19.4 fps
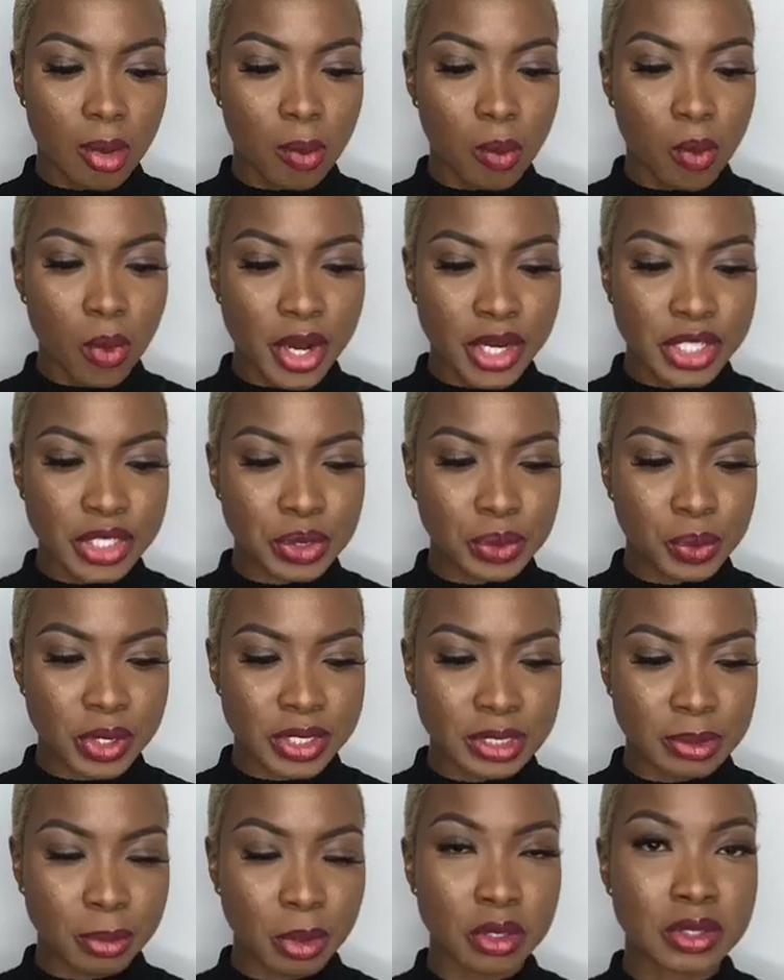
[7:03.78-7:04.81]
which was
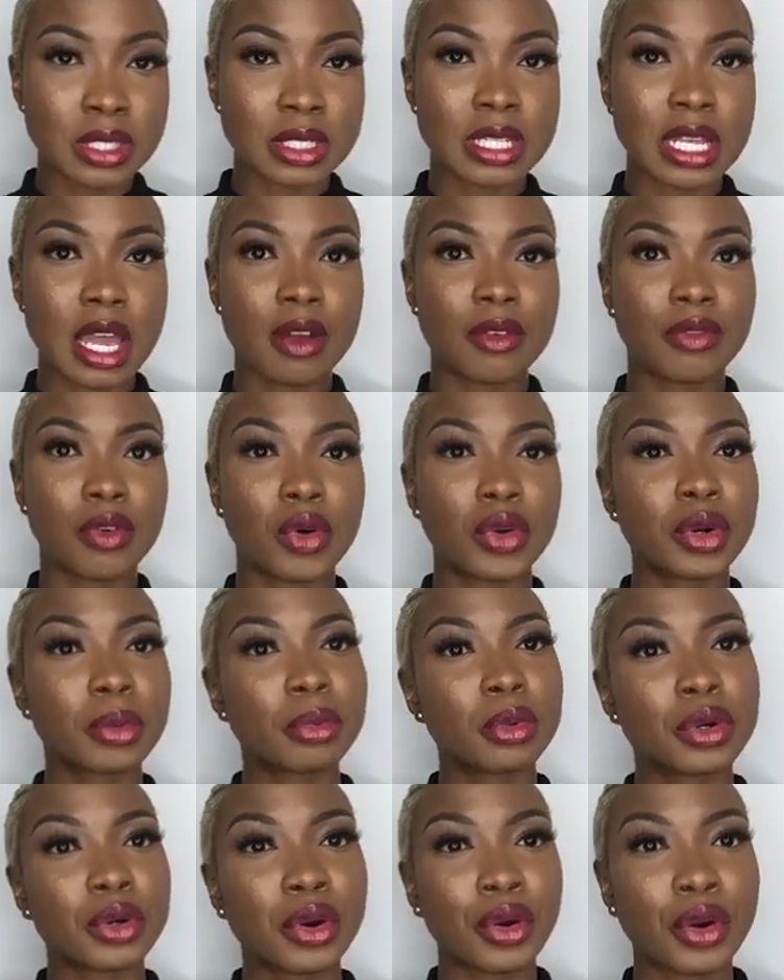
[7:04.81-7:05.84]
supposed to take
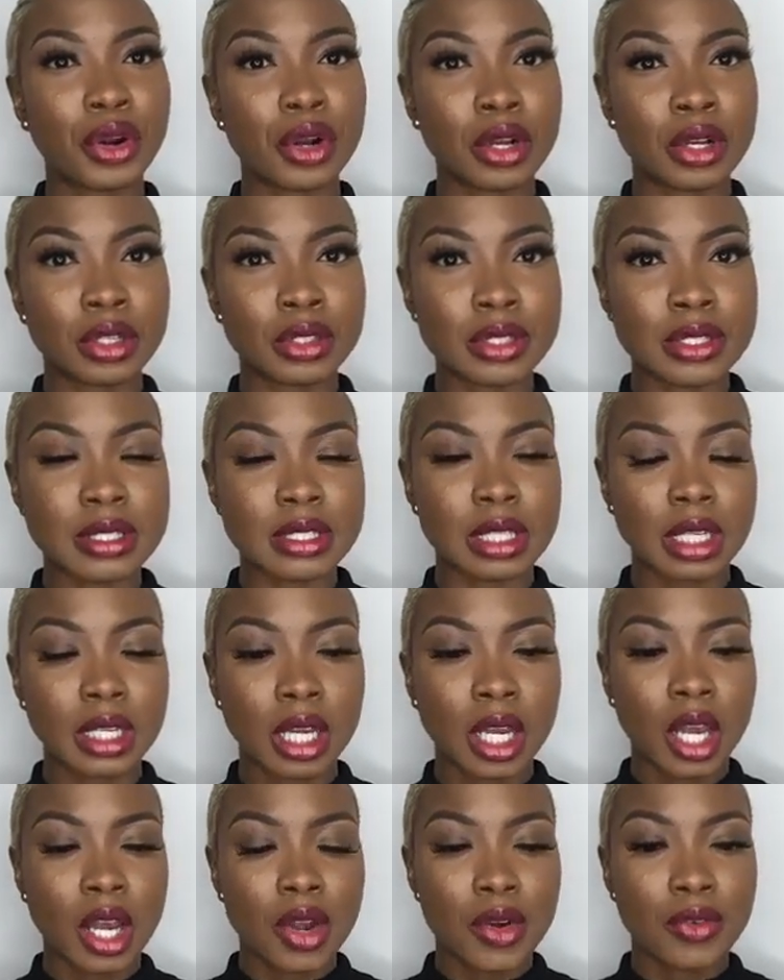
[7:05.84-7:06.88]
vulnerable girls
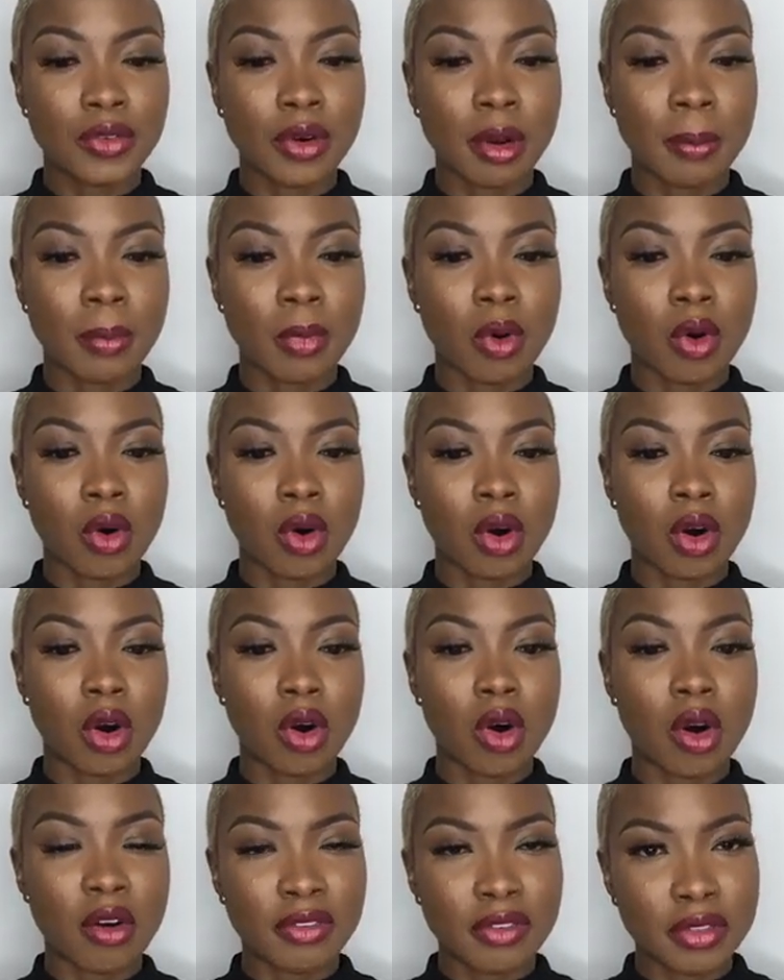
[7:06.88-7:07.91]
from
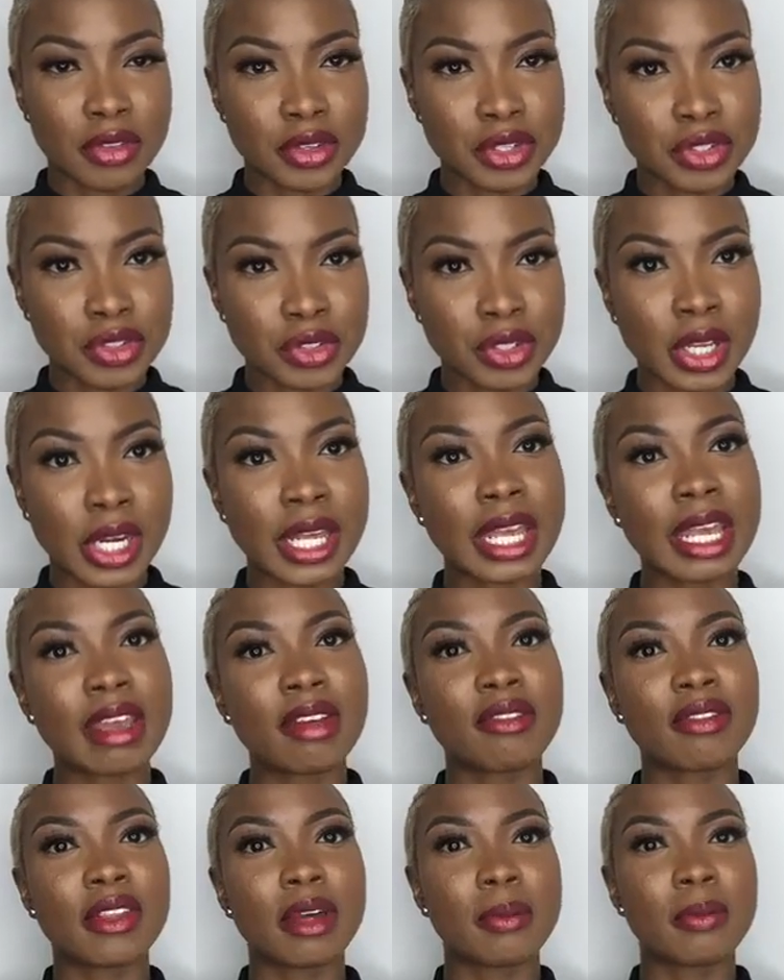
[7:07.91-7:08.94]
off of the street and
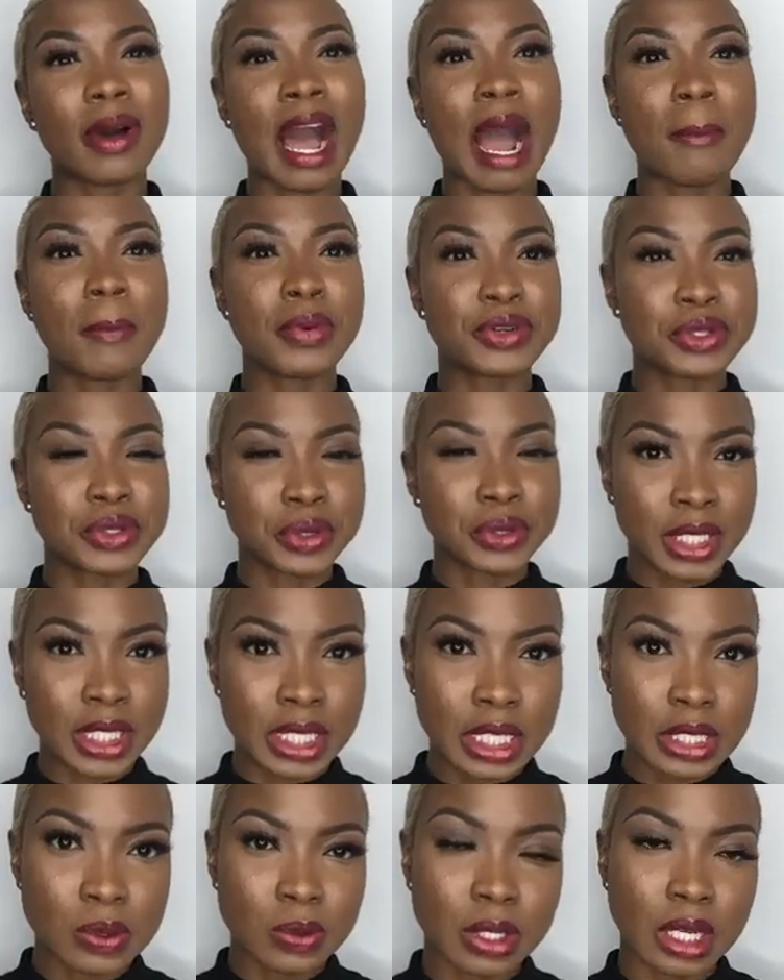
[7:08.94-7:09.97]
give them
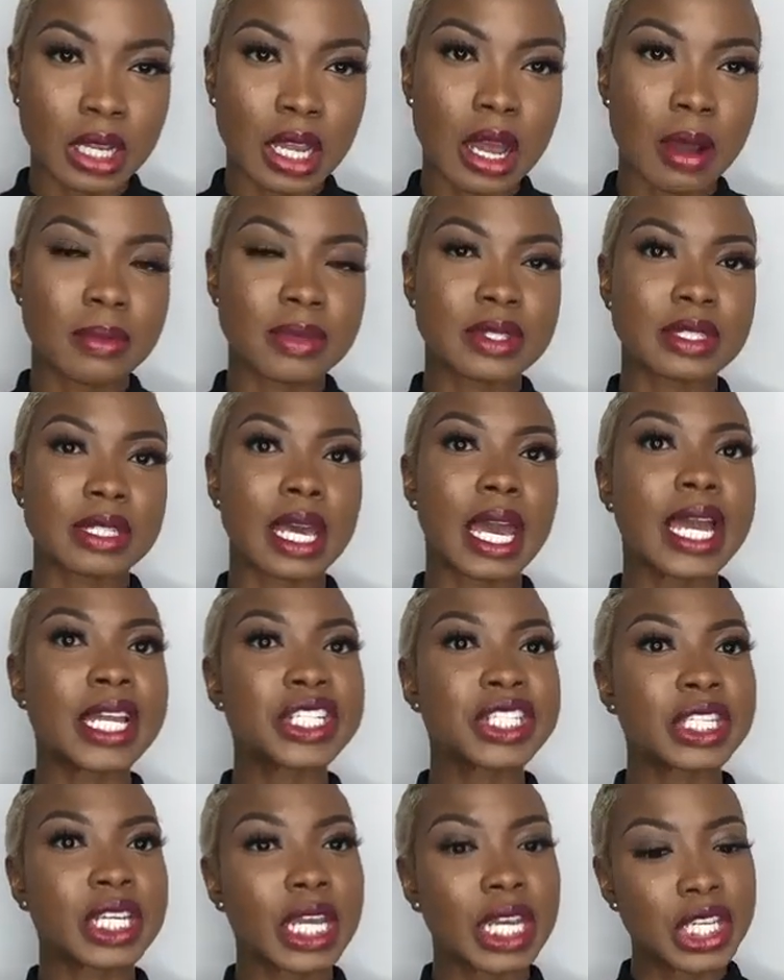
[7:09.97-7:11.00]
opportunities when it comes to
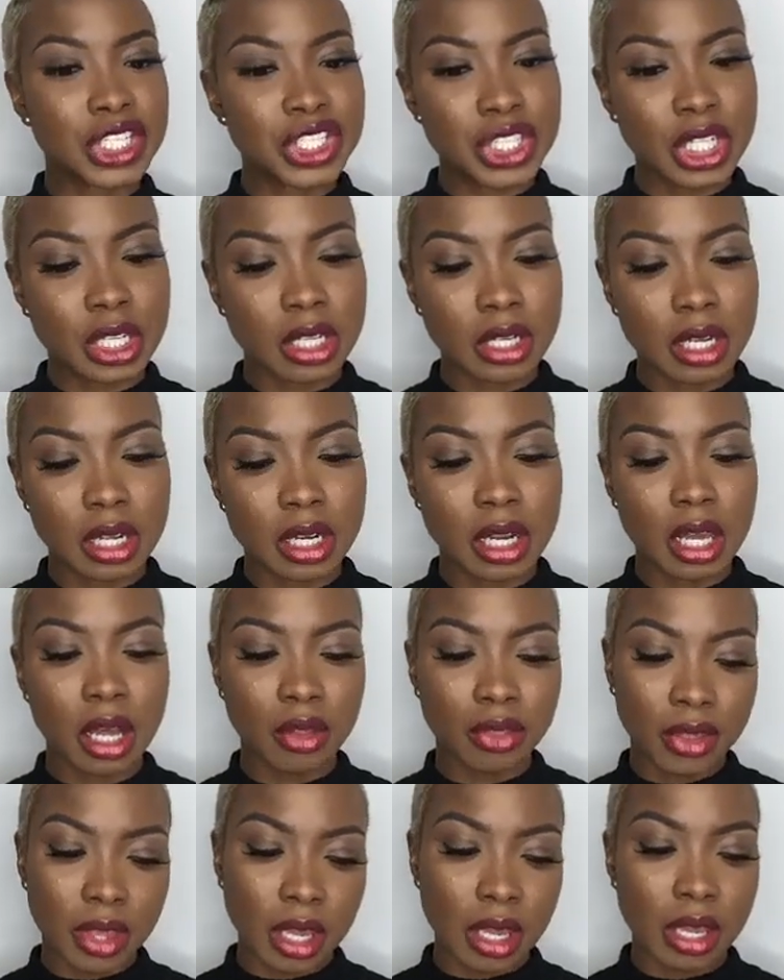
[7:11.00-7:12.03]
education and
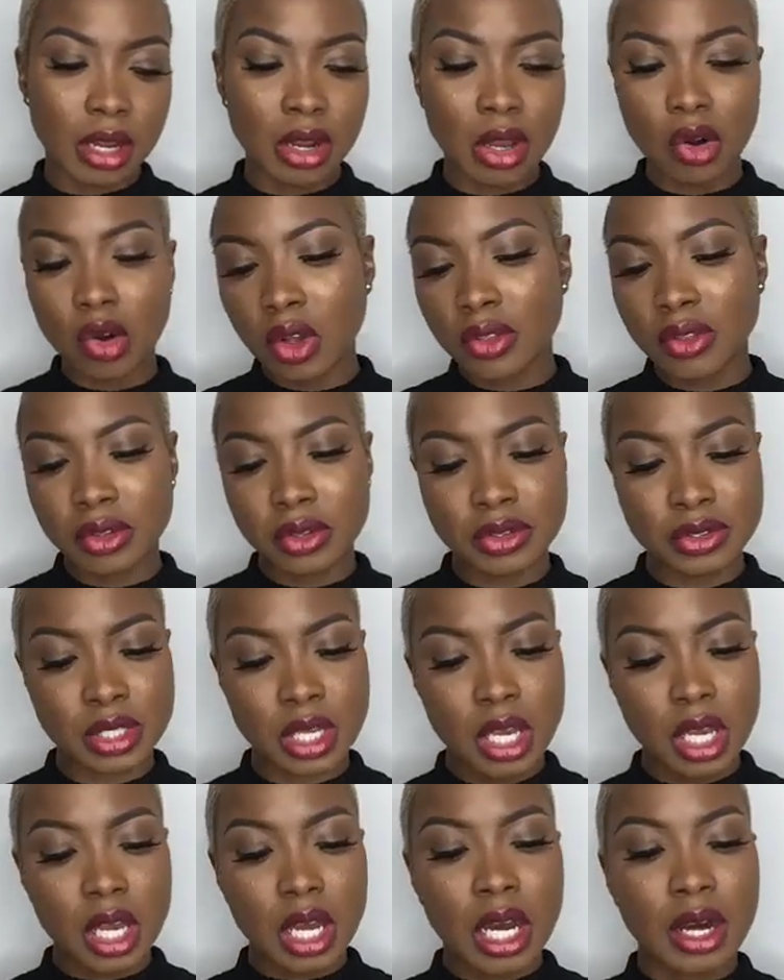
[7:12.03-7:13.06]
healthcare and all those
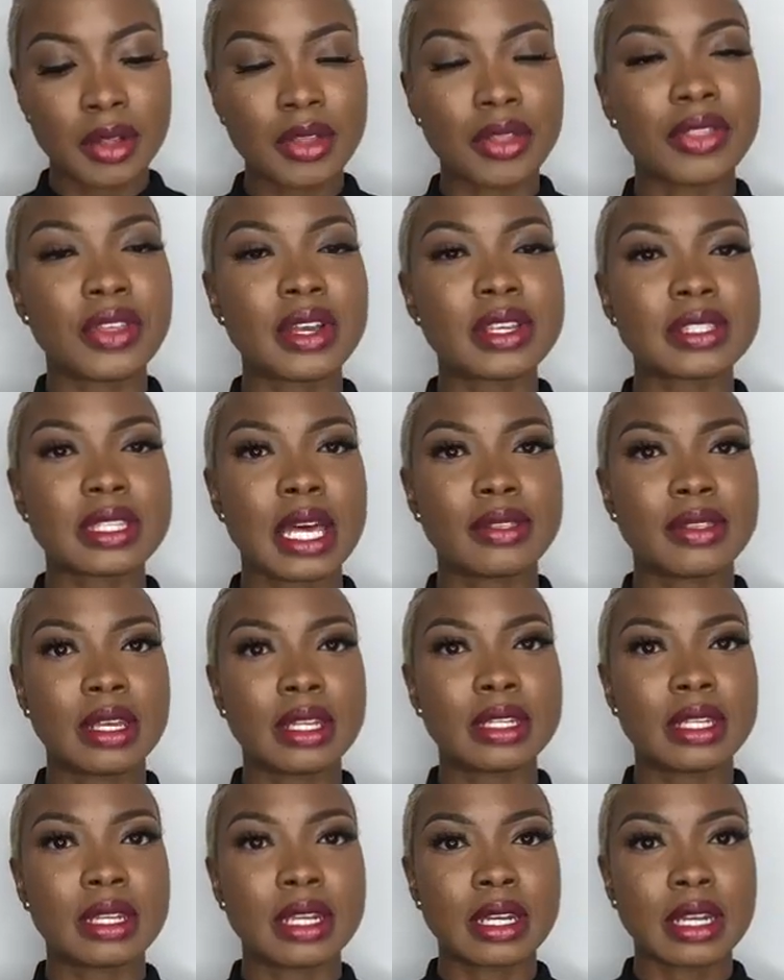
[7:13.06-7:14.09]
other things that they
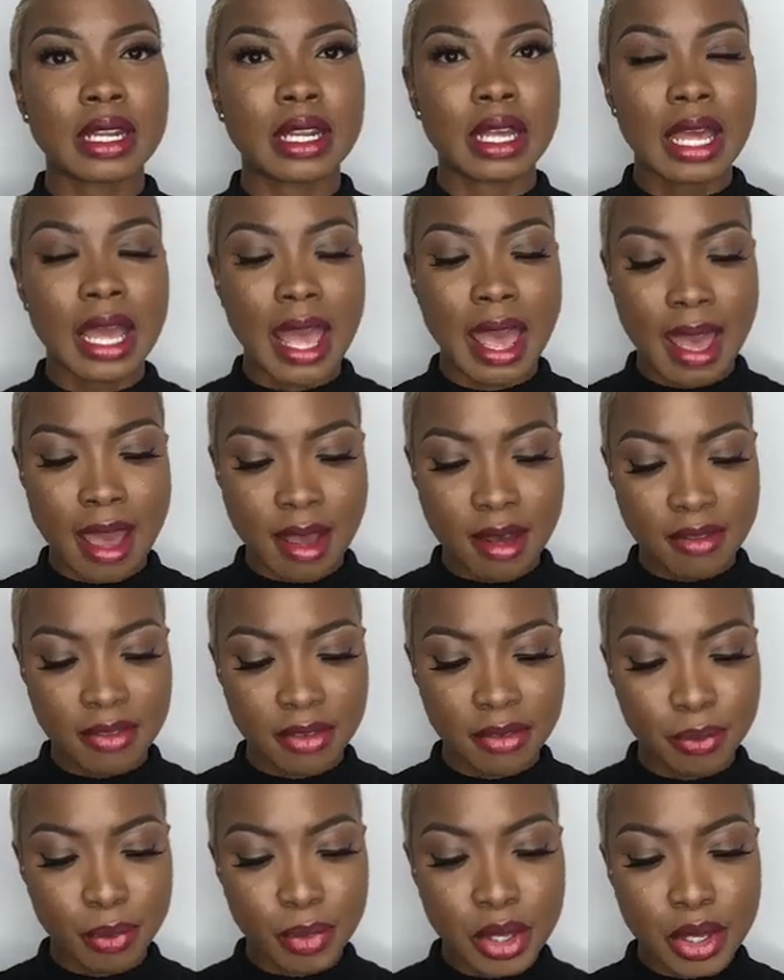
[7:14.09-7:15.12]
didn't have.
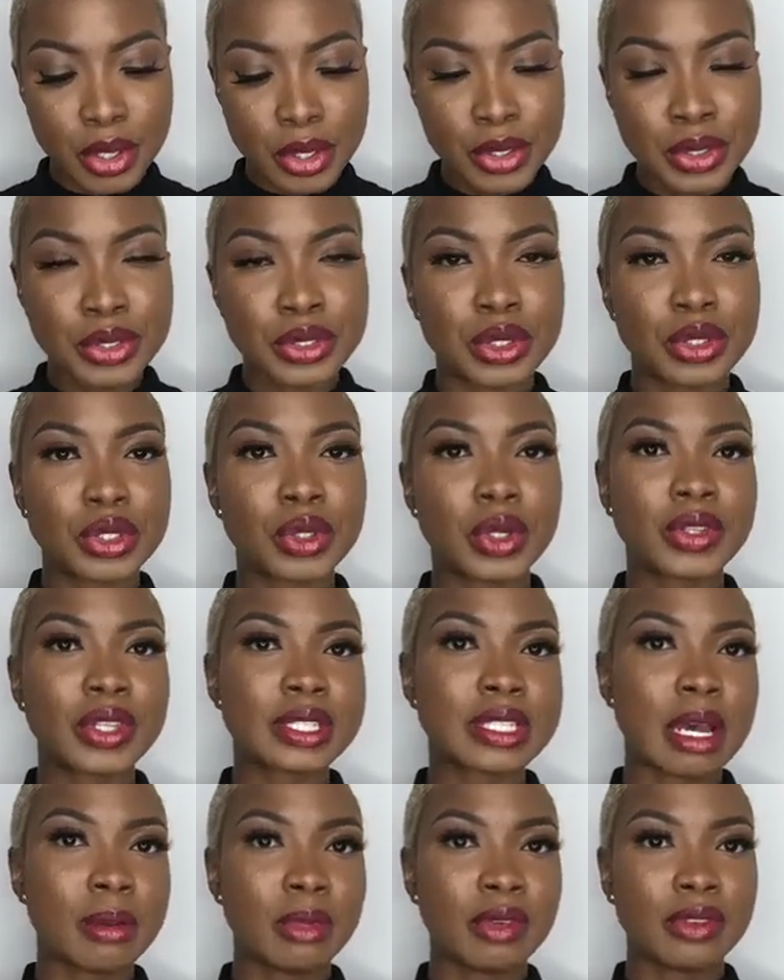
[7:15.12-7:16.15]
So during the
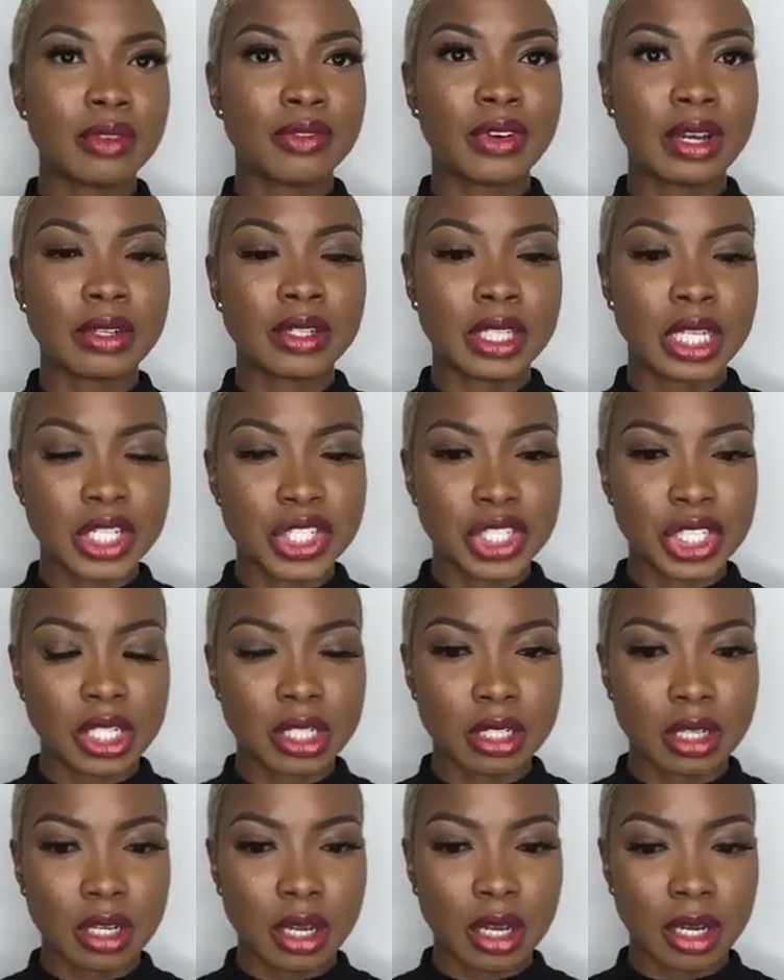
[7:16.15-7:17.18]
time of the
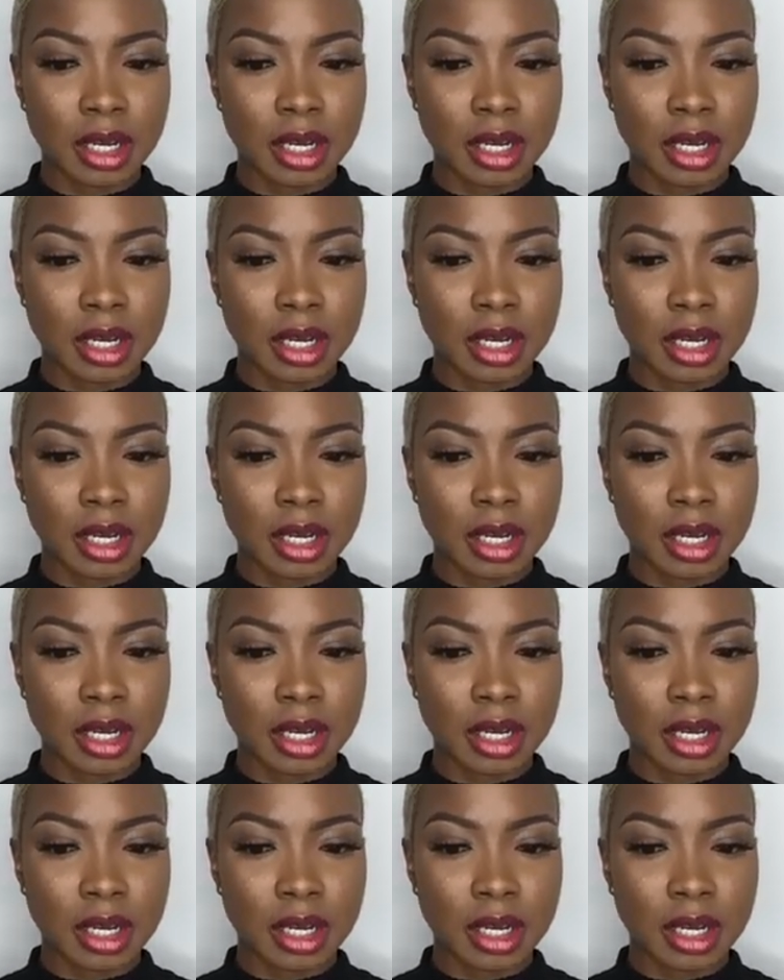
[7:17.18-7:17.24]
foundation,